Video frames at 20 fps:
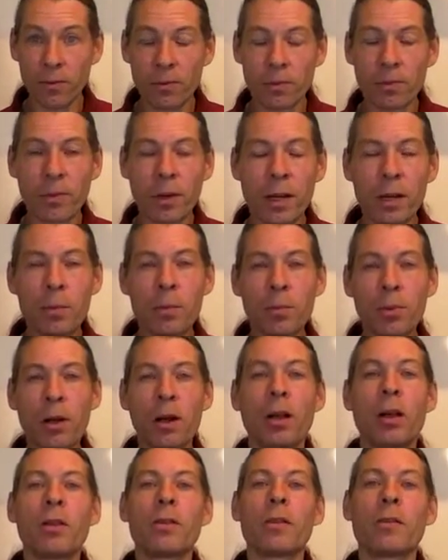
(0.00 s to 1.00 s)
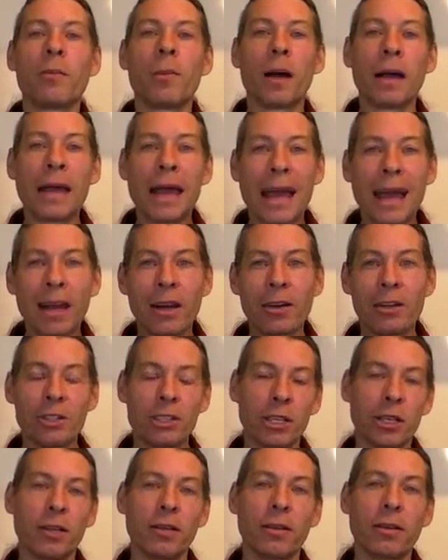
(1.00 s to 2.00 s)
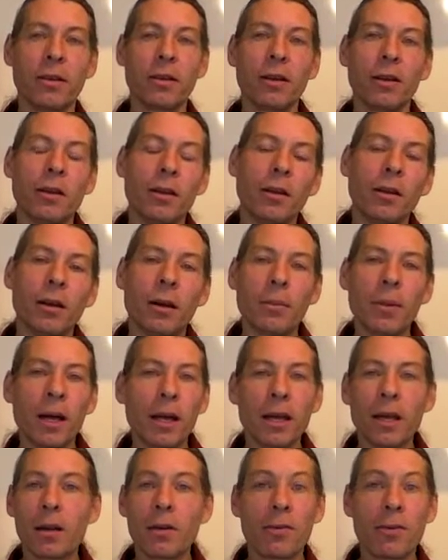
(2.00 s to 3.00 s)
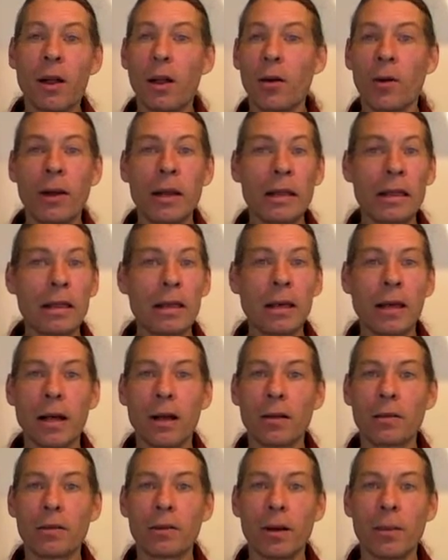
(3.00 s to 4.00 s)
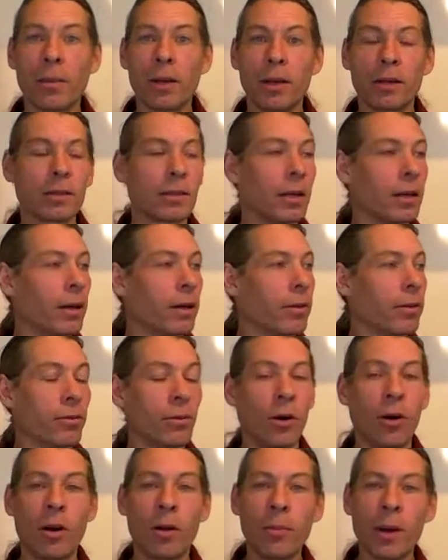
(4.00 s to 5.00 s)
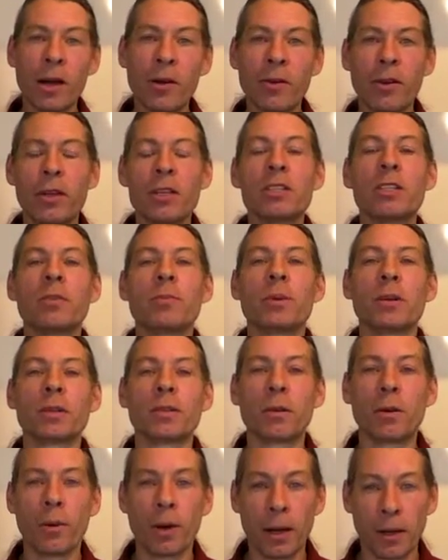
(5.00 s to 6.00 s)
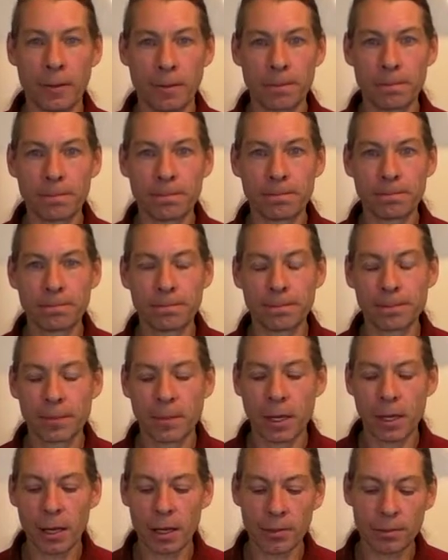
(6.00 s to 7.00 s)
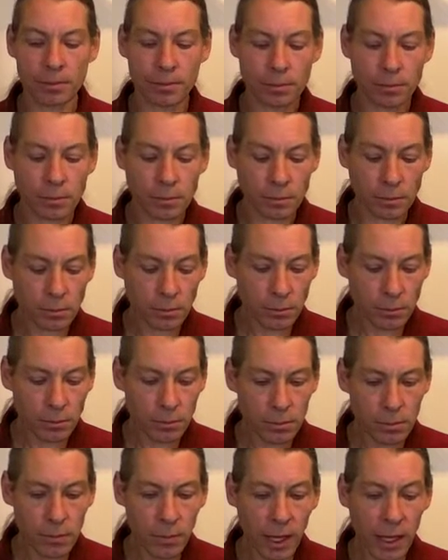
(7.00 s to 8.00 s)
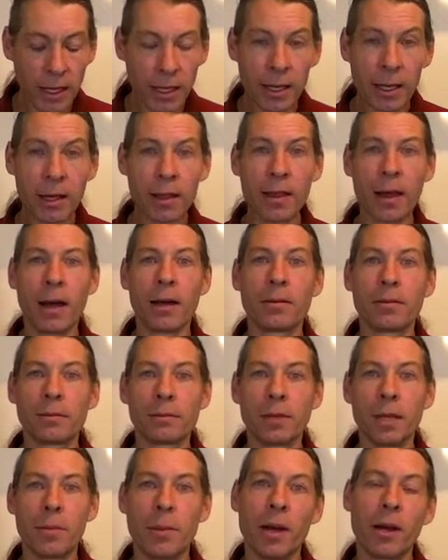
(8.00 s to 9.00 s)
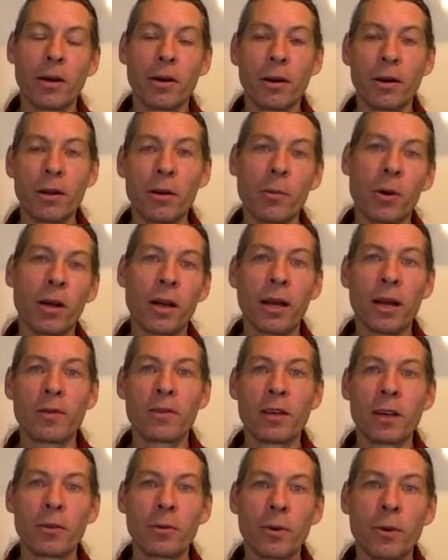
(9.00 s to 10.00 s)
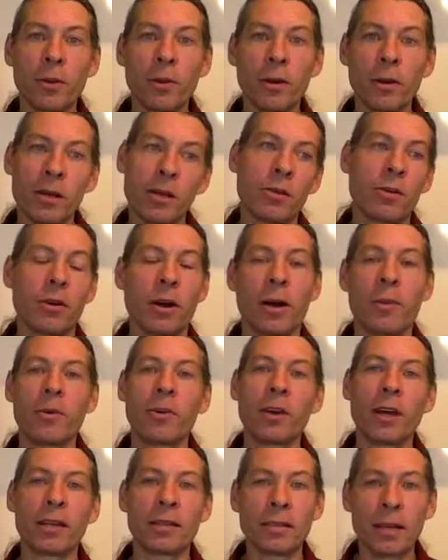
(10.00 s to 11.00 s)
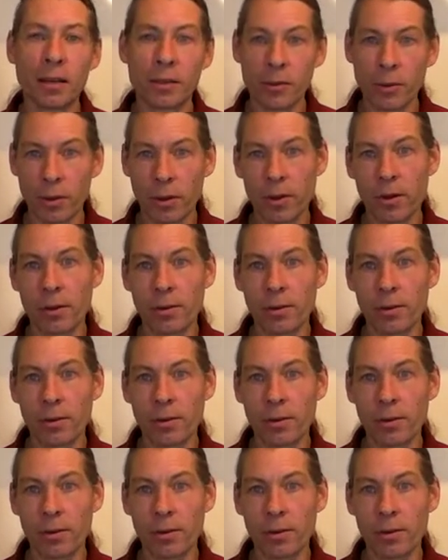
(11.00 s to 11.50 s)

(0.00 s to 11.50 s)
impulse of my energy. I'm not going to follow anything else. I'm just going to throw all my religious books away. Okay? And he did that. He met a girl, he wanted to have sex with her, he grabbed her, he had sex with her.